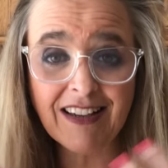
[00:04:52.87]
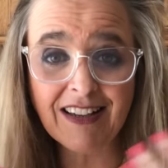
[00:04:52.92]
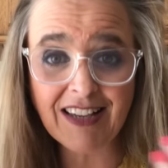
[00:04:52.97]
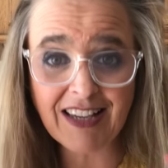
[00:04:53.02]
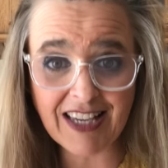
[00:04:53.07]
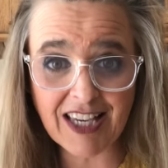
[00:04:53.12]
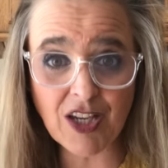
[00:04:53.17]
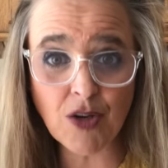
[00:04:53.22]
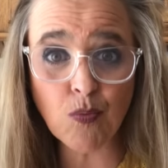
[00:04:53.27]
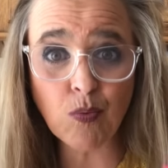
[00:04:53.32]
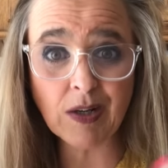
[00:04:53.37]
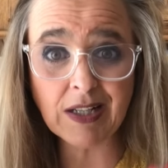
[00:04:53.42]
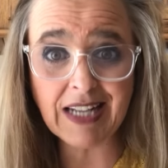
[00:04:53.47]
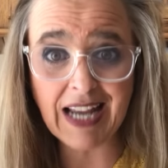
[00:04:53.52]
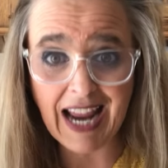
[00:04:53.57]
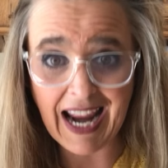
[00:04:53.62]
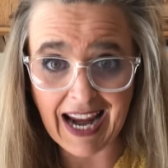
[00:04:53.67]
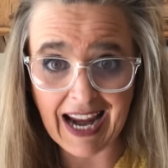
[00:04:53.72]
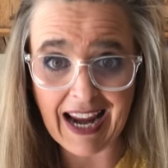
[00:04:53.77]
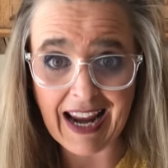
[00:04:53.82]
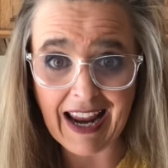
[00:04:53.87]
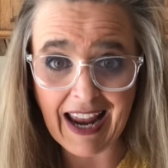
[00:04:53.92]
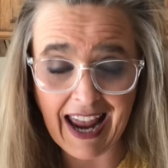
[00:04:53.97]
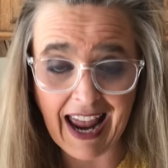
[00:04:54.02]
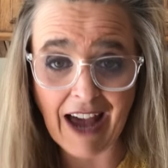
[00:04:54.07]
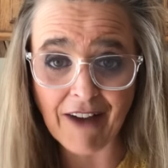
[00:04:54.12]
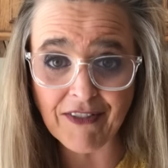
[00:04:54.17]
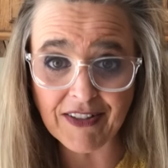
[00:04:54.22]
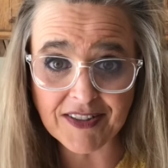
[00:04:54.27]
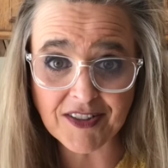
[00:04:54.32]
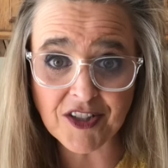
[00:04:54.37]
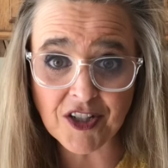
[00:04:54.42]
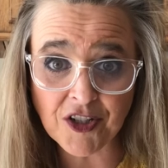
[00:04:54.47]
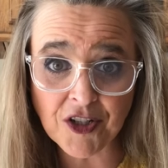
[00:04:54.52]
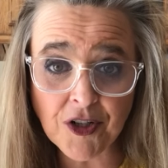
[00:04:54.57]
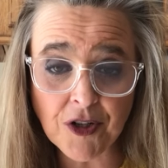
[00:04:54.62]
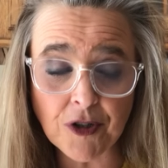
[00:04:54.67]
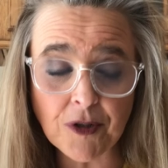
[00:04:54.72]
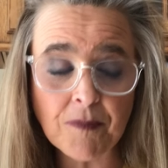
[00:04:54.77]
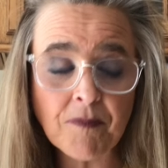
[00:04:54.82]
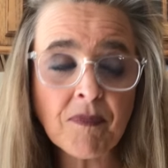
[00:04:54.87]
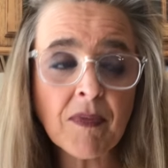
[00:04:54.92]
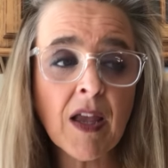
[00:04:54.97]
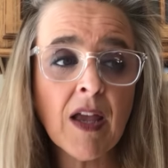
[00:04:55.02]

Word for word: He would have us to do.